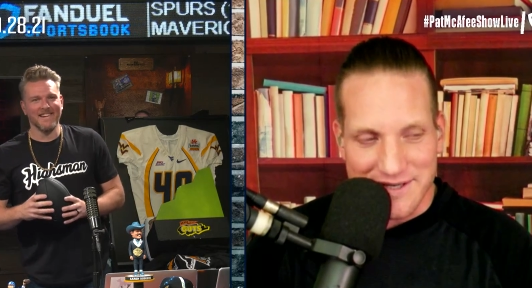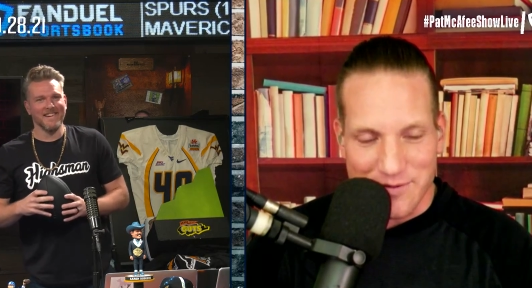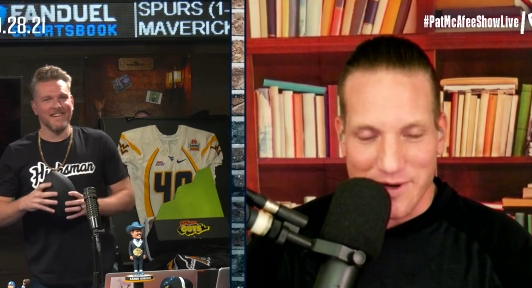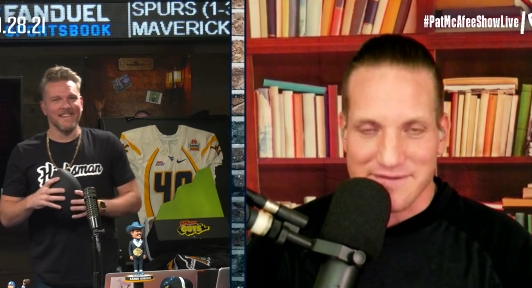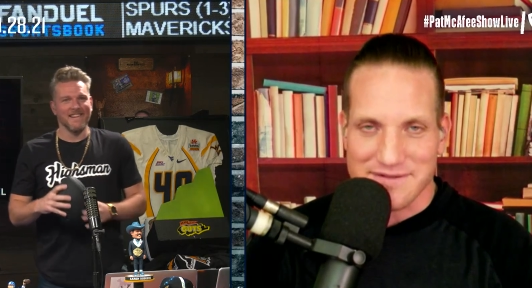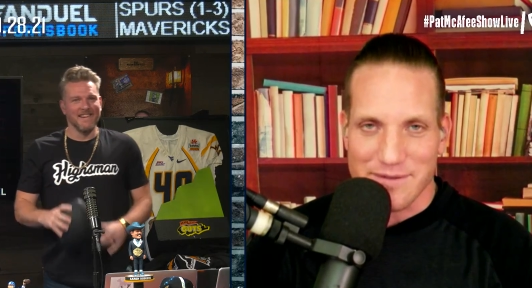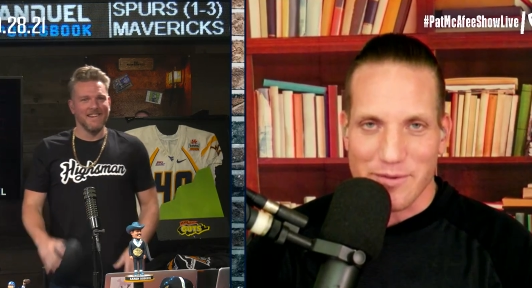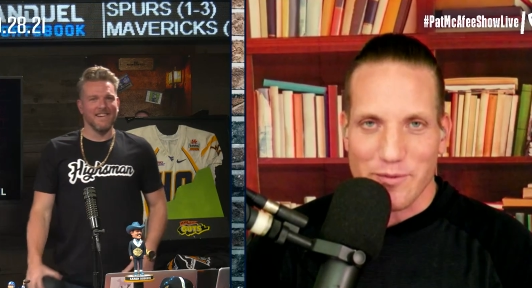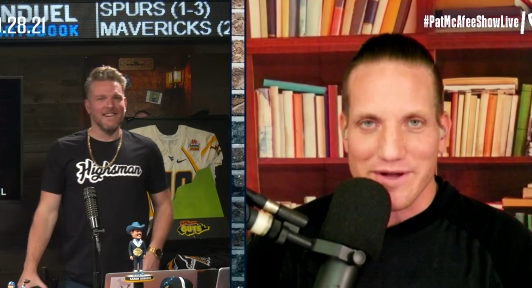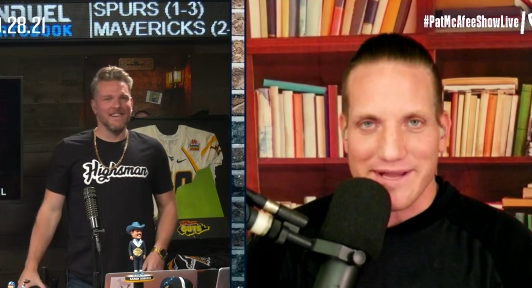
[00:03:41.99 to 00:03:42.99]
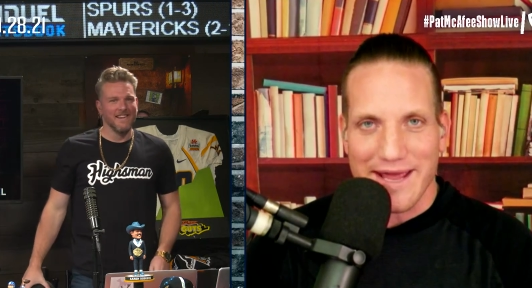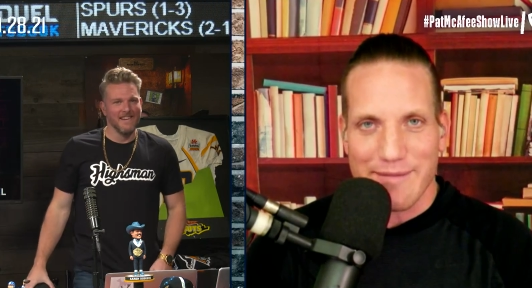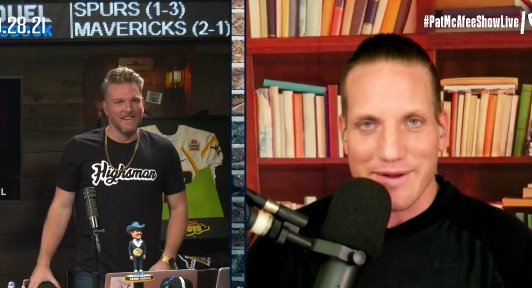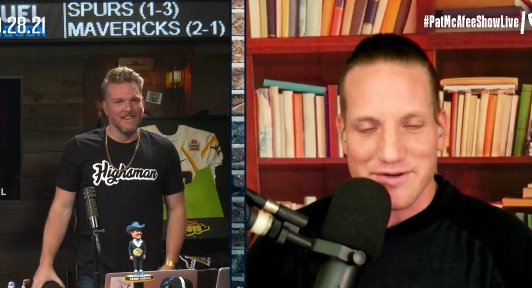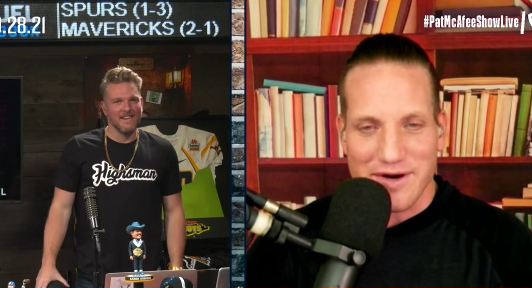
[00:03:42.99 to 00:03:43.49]
Speaker 1: If someone really came in and tried
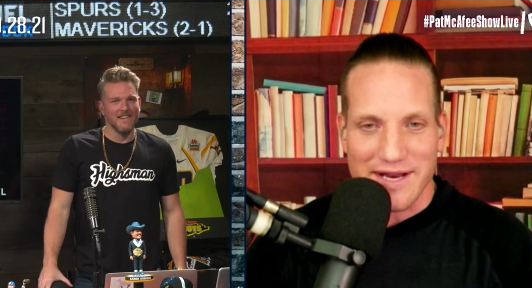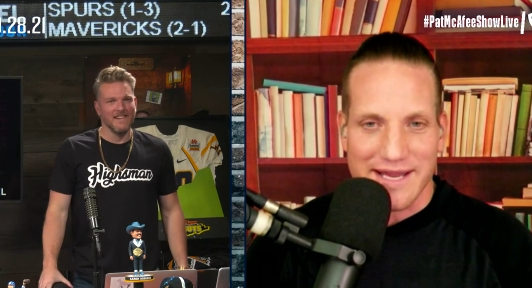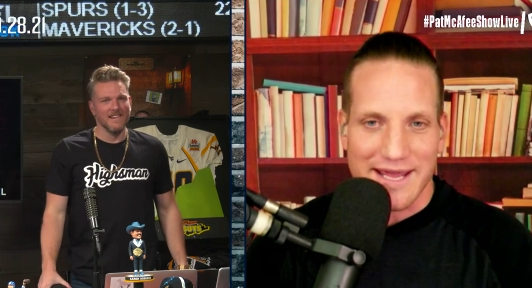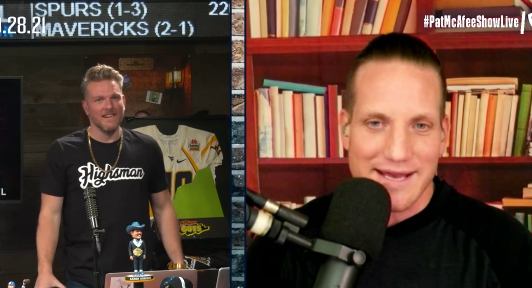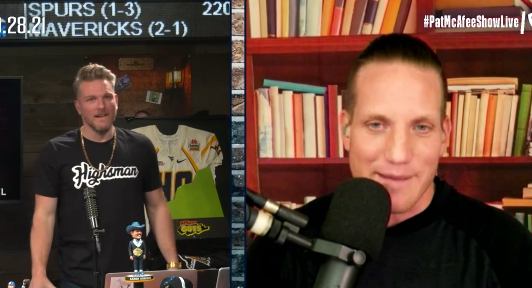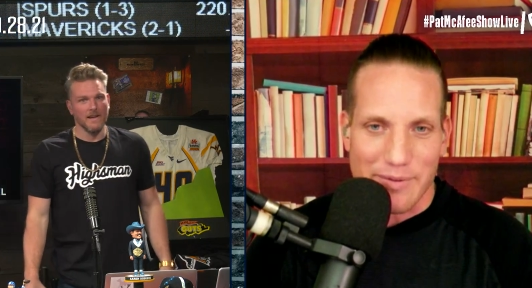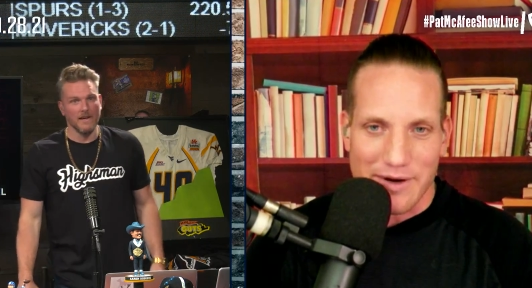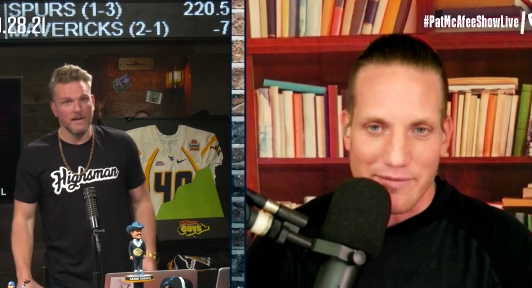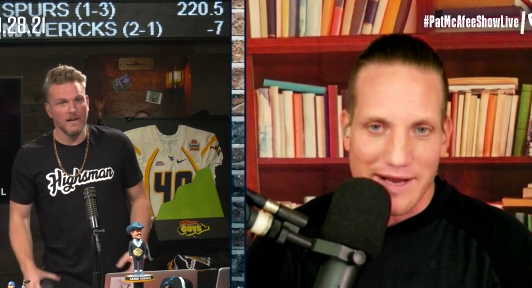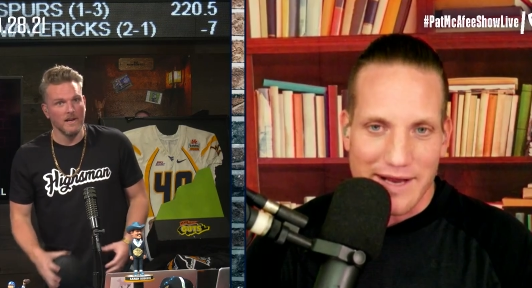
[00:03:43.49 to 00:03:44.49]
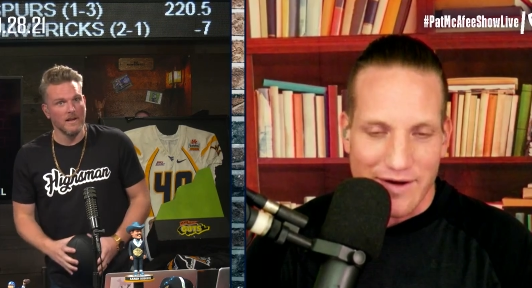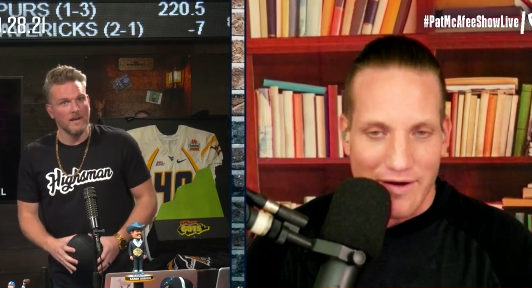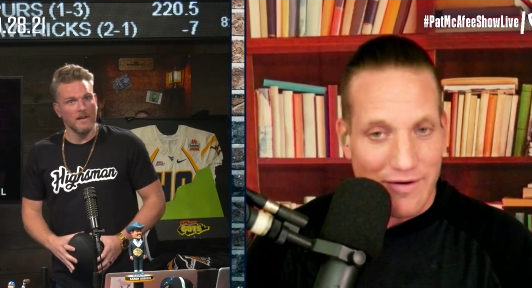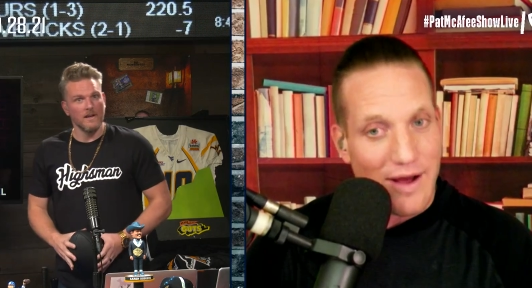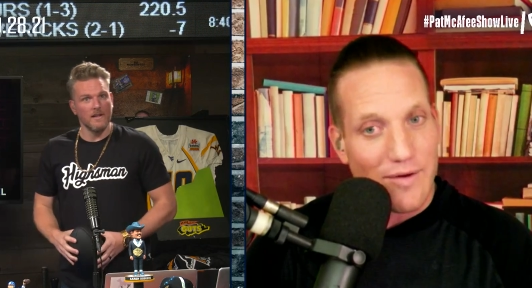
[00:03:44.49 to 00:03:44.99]
to kidnap a granddaughter,
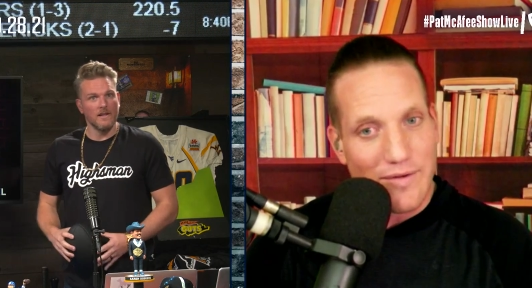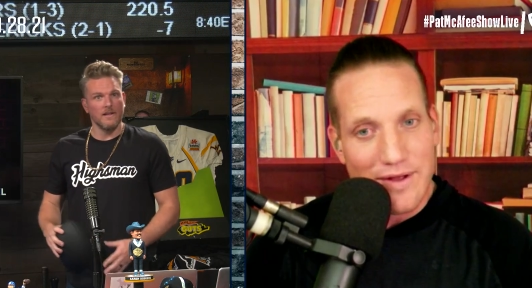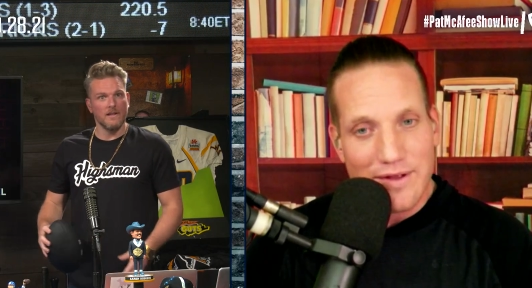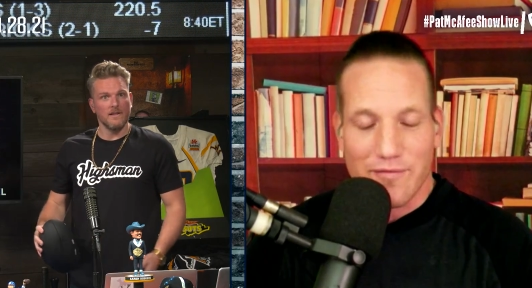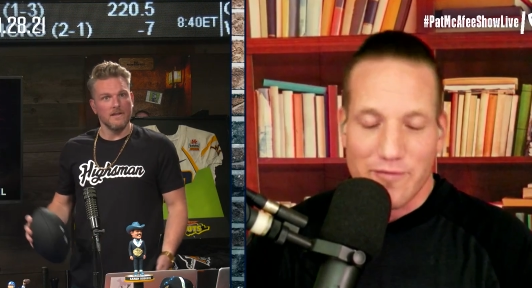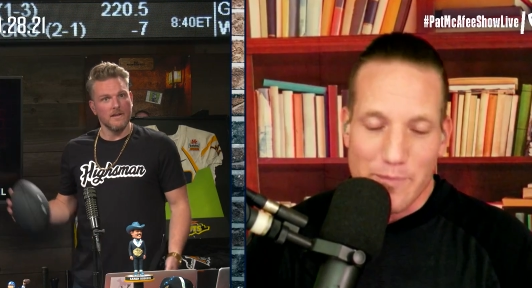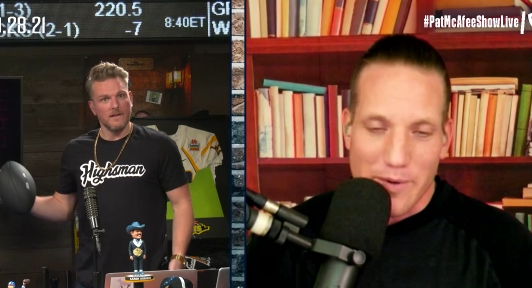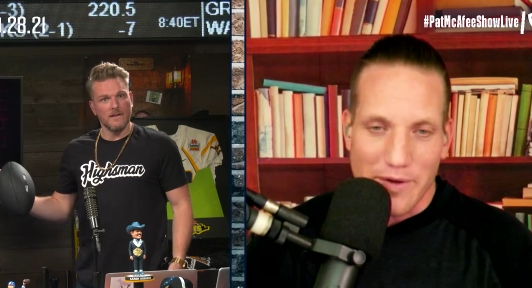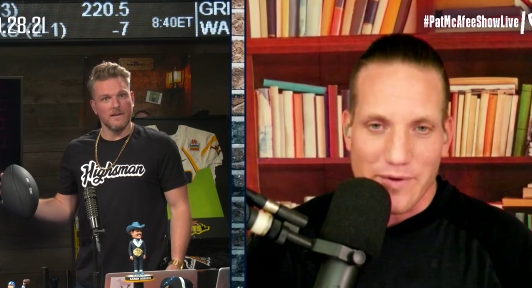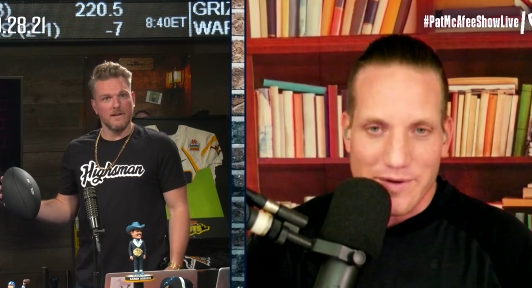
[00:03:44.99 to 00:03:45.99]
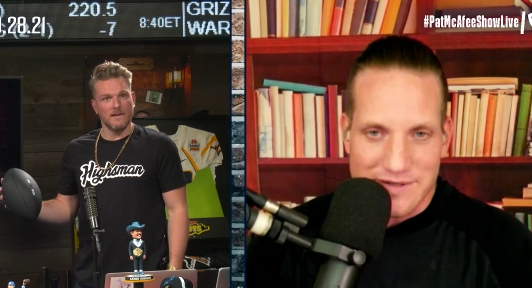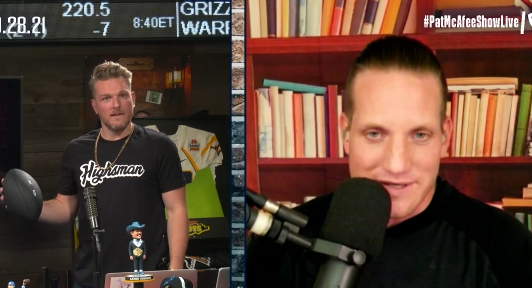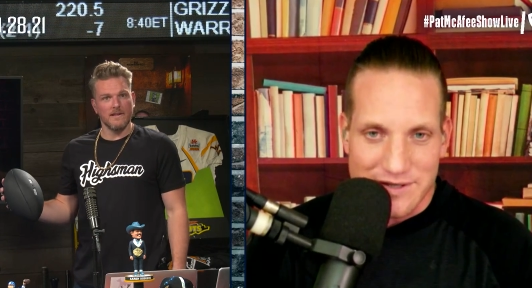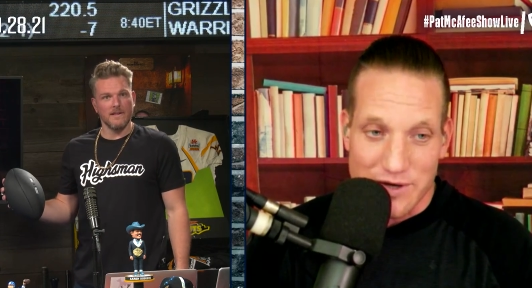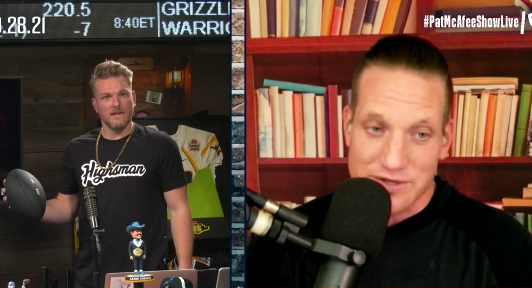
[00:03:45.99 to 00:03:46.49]
now the football throwing
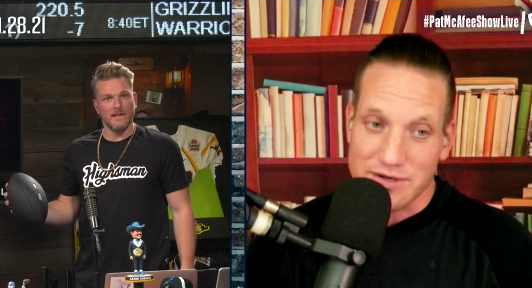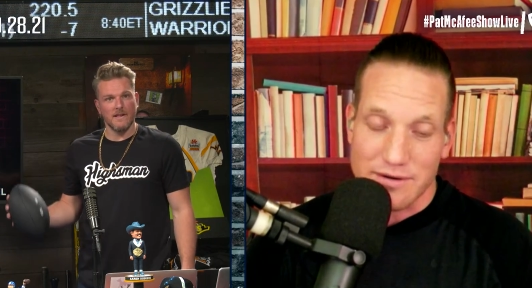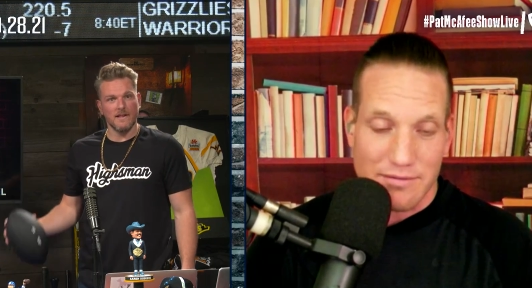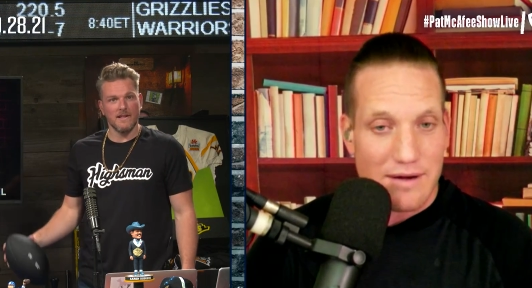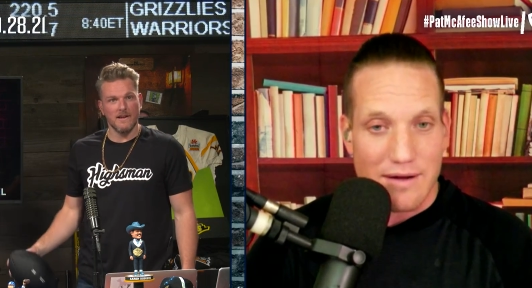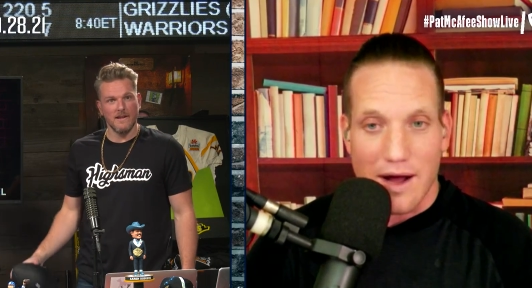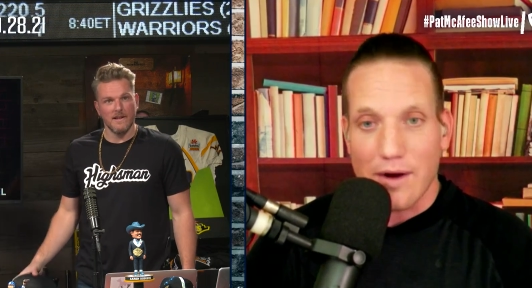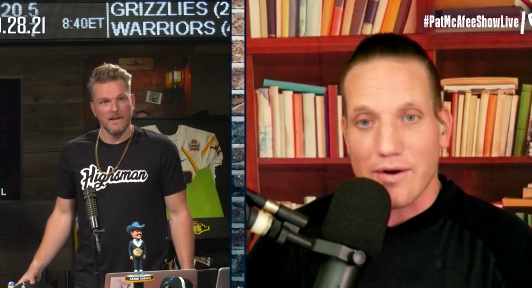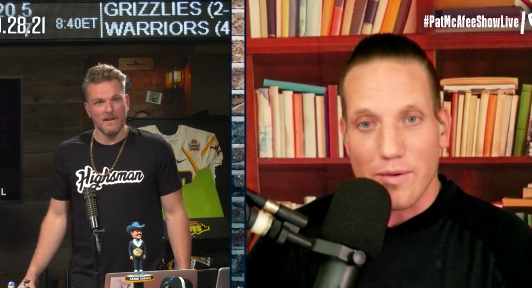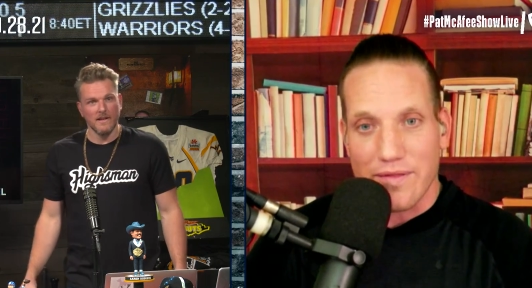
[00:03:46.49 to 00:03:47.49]
situation, great, I'll go with that.